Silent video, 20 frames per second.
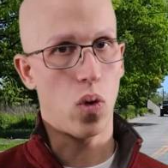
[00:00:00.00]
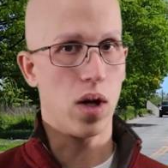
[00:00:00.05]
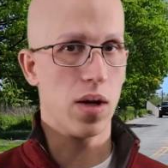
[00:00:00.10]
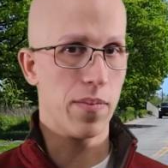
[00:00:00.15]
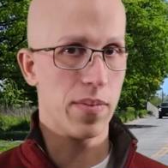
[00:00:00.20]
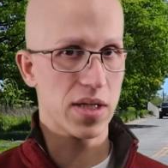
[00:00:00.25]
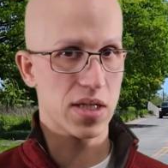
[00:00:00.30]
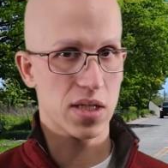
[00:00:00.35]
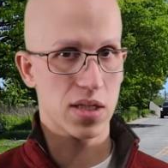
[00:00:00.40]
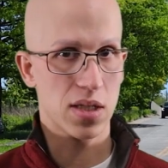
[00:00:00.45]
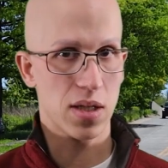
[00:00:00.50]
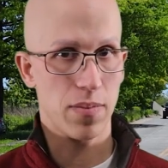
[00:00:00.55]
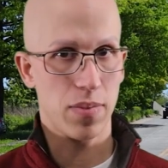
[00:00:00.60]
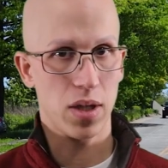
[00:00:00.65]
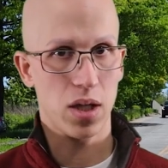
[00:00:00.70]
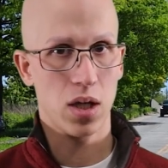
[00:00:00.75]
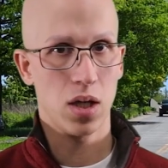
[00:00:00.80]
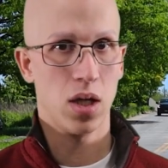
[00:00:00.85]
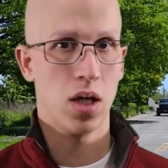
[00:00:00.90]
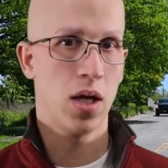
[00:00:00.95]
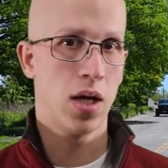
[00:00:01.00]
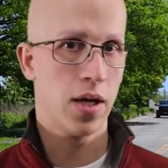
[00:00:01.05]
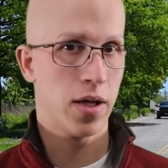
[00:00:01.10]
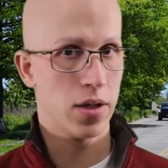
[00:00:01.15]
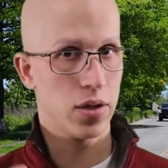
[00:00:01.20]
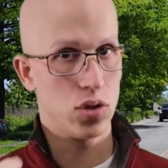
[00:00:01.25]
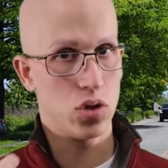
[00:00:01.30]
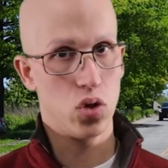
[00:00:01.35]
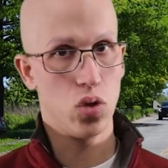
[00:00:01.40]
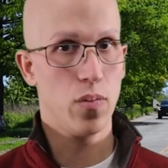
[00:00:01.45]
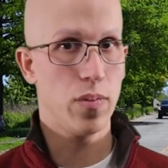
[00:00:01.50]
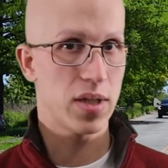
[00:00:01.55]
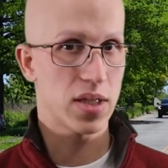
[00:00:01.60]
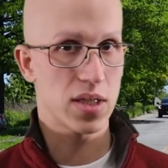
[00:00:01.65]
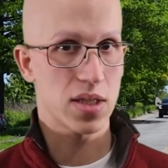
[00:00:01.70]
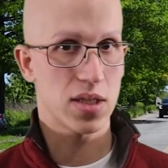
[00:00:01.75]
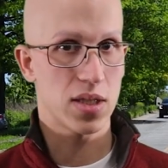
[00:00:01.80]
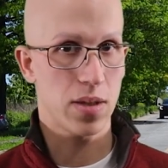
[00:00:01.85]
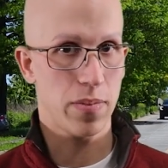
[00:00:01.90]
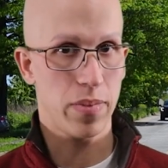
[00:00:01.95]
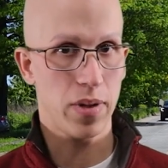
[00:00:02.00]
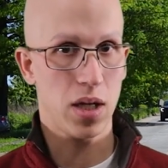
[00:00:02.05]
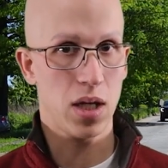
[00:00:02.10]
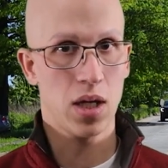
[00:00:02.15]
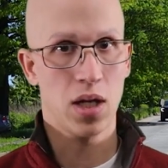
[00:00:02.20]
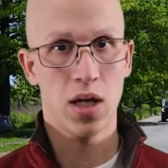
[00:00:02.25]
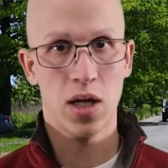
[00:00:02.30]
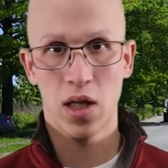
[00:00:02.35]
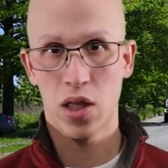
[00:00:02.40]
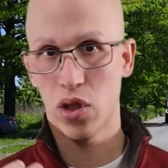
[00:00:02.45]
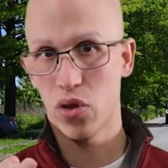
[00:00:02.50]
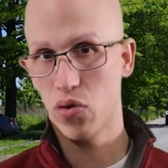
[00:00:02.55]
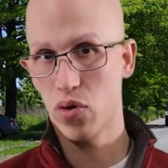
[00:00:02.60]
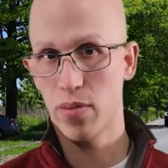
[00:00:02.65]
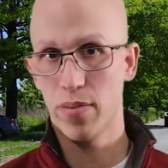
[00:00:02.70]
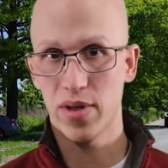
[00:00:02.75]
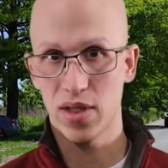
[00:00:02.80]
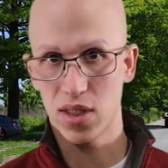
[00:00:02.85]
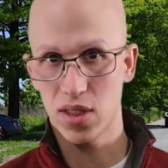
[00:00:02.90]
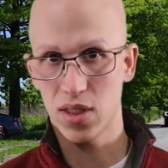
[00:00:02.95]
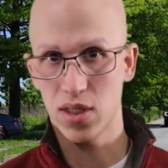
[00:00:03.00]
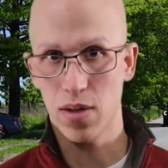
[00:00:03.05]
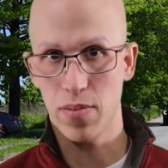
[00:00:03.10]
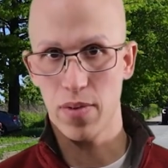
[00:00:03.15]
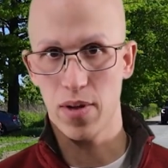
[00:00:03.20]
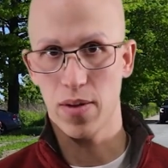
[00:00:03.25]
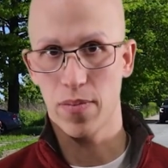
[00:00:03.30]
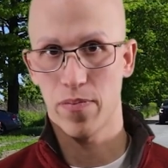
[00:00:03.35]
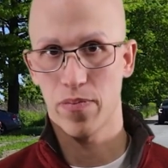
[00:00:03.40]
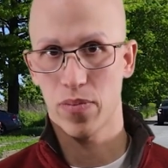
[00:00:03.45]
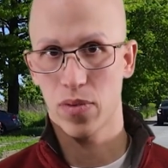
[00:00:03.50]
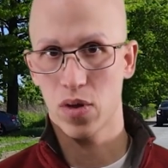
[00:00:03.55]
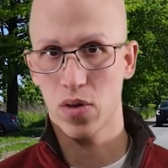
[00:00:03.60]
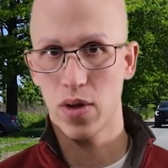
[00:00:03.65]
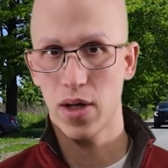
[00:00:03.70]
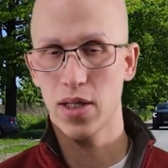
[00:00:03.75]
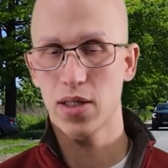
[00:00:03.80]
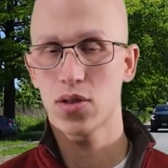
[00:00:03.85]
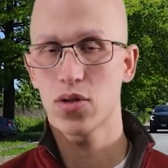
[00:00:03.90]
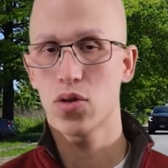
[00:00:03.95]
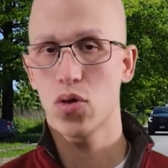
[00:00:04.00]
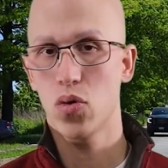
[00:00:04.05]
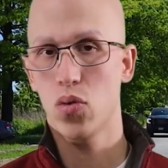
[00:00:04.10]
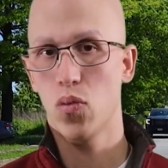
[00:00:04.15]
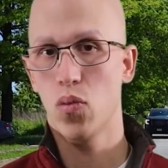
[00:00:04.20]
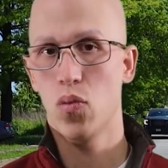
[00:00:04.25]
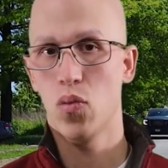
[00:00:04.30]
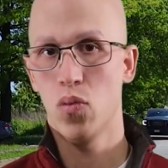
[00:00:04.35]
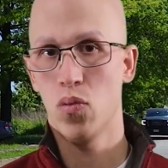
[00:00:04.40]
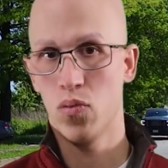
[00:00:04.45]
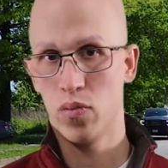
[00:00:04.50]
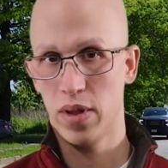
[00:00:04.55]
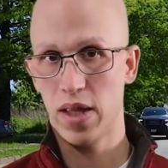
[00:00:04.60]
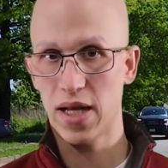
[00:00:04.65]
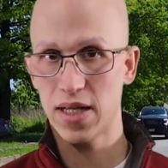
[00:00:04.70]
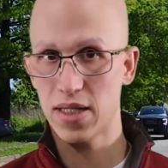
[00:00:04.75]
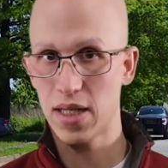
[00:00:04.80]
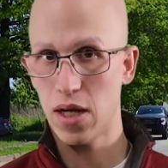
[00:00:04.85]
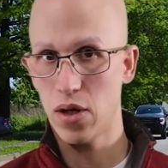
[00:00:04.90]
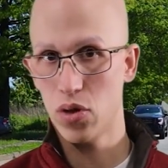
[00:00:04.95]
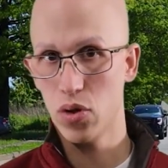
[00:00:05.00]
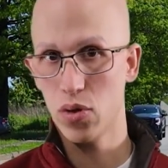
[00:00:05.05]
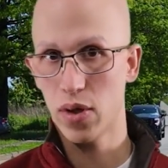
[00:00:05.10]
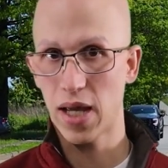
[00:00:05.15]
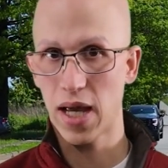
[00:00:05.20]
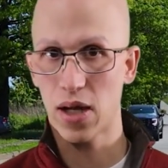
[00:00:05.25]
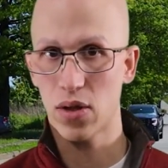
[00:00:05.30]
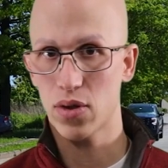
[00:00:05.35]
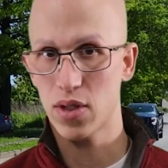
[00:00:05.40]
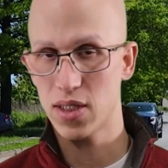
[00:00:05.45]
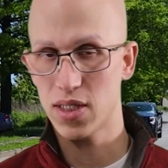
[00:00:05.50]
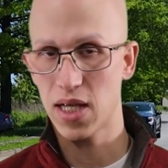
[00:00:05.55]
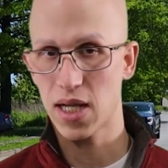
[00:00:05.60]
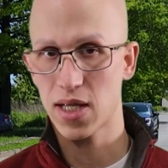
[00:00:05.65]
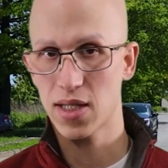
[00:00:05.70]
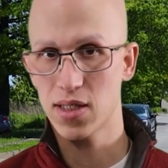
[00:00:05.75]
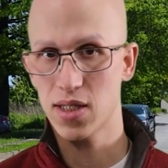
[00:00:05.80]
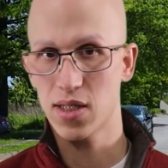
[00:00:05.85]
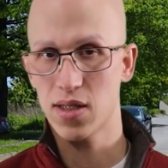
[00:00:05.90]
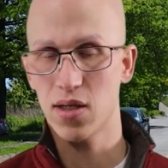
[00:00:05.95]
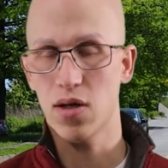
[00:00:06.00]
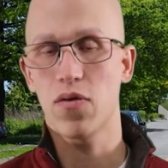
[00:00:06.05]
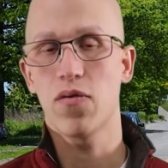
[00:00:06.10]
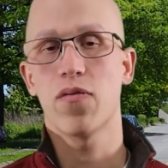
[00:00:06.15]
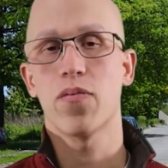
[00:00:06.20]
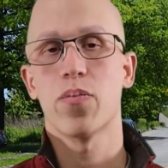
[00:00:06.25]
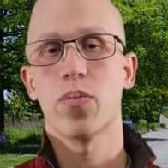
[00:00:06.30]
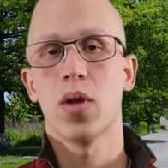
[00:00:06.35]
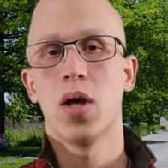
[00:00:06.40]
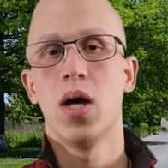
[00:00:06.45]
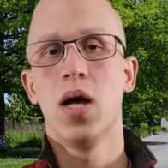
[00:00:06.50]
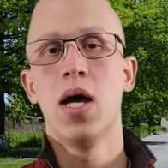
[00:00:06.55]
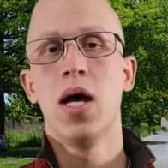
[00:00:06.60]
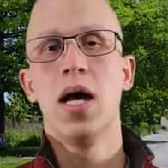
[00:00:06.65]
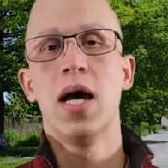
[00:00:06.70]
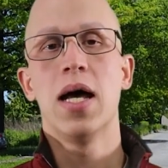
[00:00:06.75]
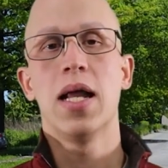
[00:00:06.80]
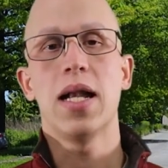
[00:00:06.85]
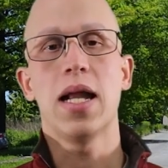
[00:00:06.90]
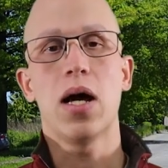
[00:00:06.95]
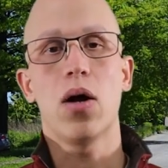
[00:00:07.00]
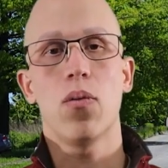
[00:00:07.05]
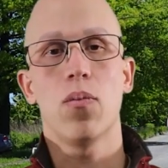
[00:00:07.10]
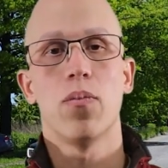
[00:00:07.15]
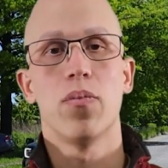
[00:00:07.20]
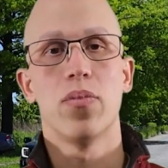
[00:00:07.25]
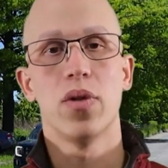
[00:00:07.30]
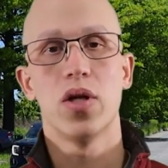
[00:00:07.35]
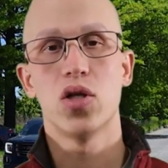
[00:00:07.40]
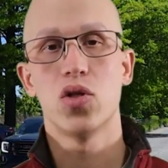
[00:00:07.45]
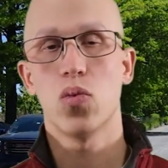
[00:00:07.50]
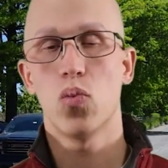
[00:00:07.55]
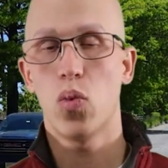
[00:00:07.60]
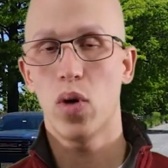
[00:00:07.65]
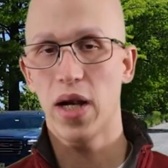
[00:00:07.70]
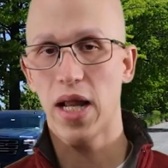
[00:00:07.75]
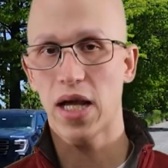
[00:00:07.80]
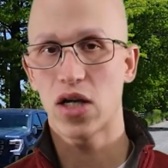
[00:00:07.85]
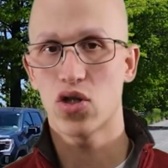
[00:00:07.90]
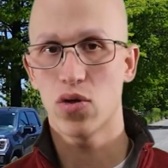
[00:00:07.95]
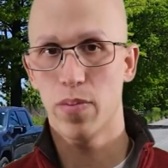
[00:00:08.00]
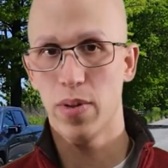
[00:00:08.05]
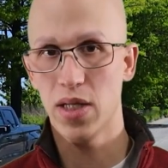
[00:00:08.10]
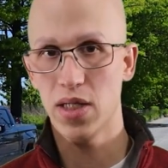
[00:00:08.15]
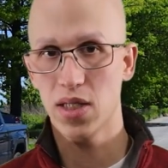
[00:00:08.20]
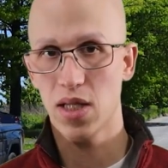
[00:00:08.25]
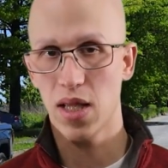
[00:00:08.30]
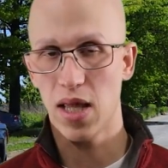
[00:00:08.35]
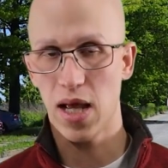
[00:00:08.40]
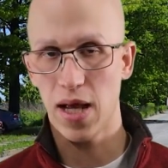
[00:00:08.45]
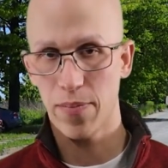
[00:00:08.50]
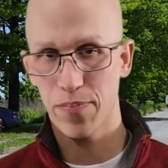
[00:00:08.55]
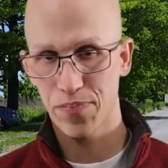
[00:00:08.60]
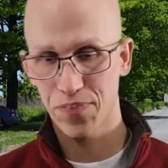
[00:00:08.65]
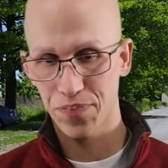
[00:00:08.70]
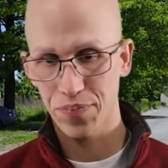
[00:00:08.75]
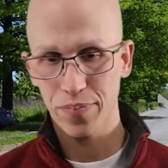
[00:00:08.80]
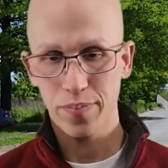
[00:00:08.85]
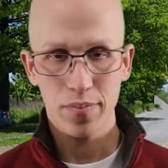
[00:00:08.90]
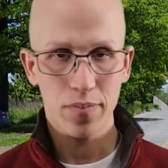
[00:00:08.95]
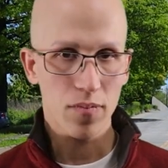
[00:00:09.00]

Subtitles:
1 Mississippi, 2 Mississippi, 3 Mississippi. All right, so that's how you count the seconds itself. Now, there's one extra piece to that.